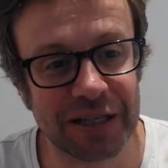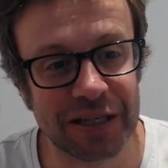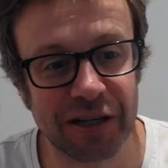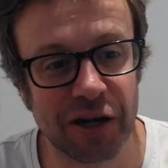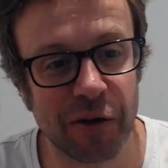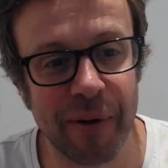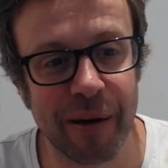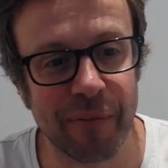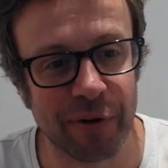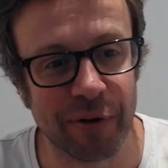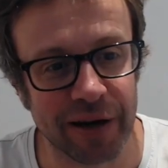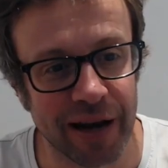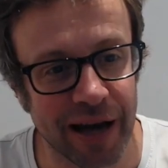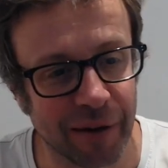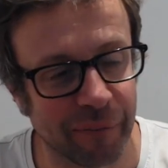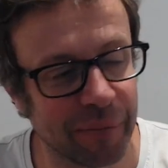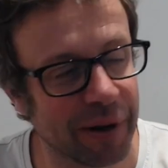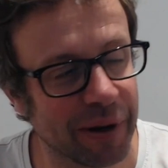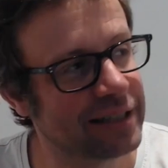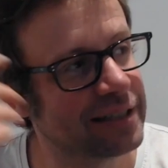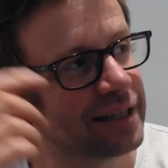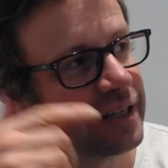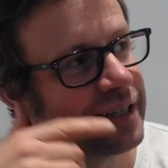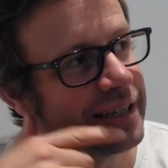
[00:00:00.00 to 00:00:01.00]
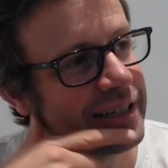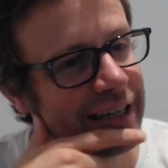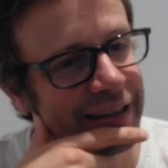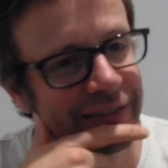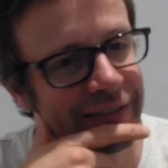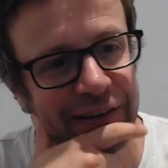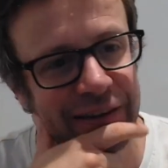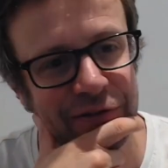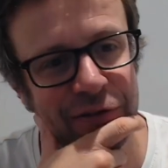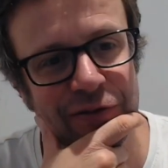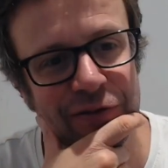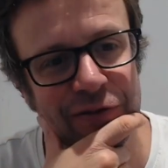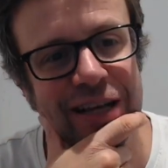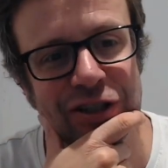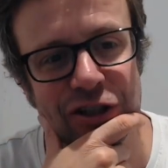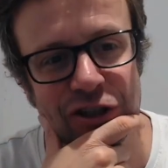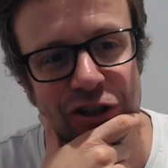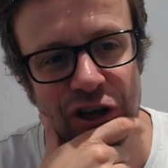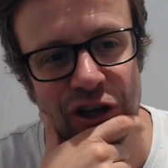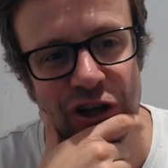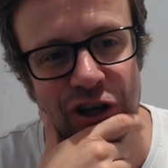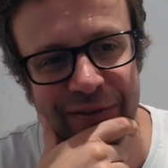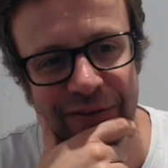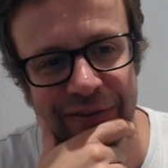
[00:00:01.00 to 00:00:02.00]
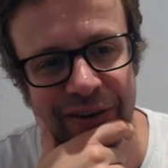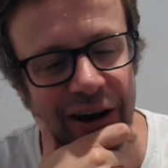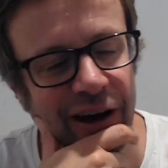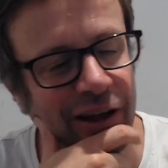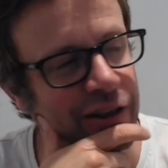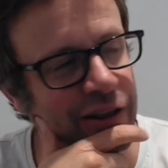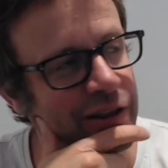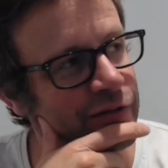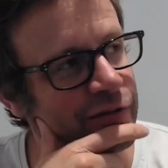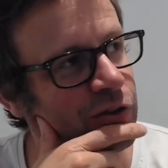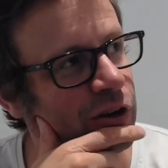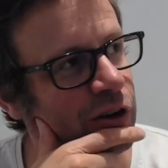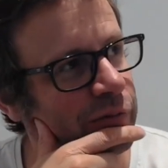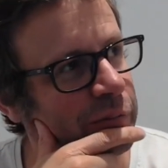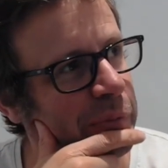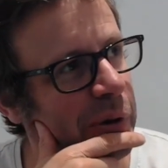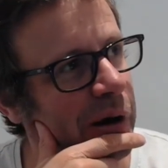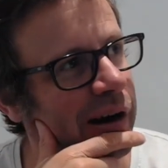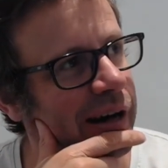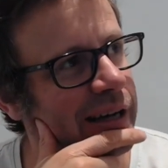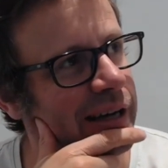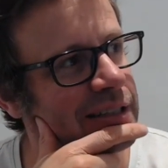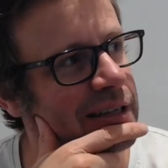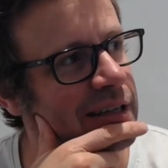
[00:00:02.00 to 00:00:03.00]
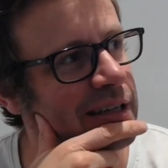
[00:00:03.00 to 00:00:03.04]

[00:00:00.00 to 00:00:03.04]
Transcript: It's, it's a commitment, uh, basically. If, if you've listened to any further, you've got to buy it.